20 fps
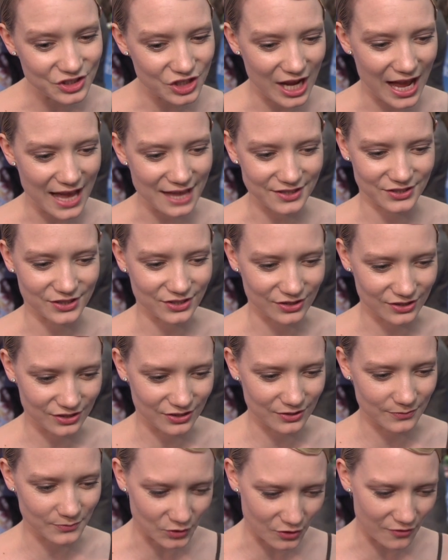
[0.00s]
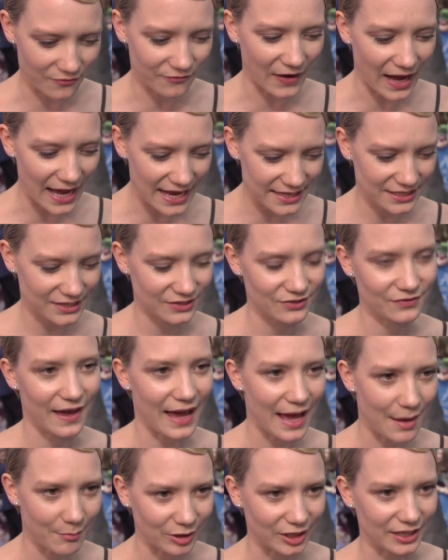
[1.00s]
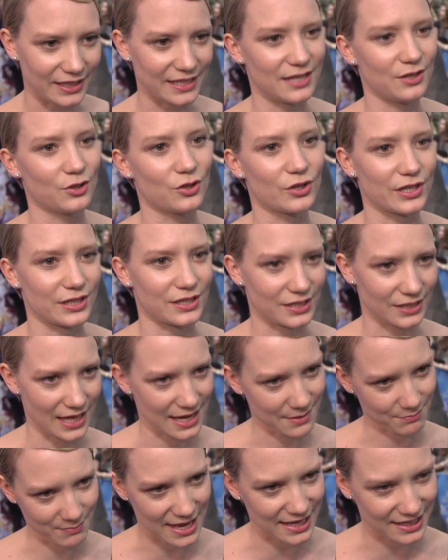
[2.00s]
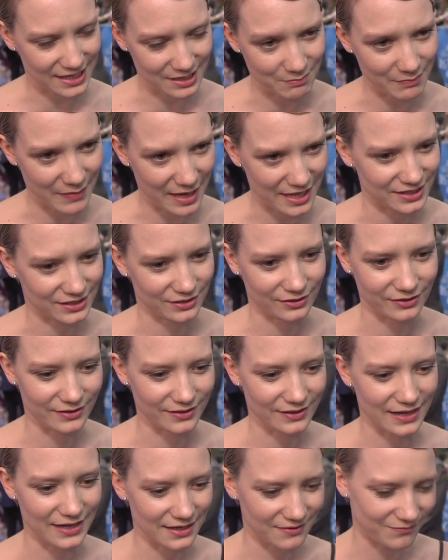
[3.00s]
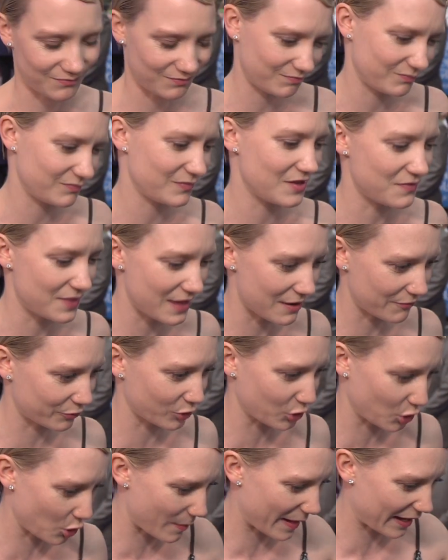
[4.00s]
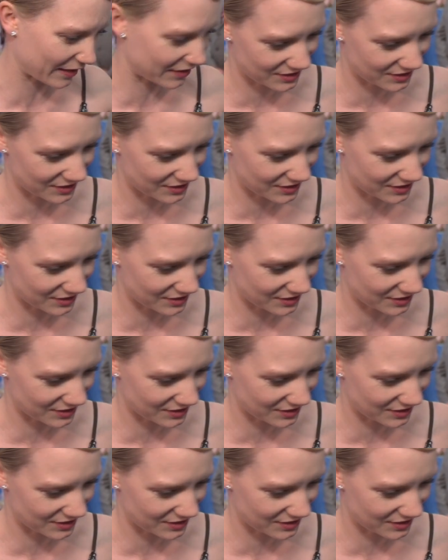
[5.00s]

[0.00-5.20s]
she has to sort of find his family in order to like make him better and, and, and therefore go back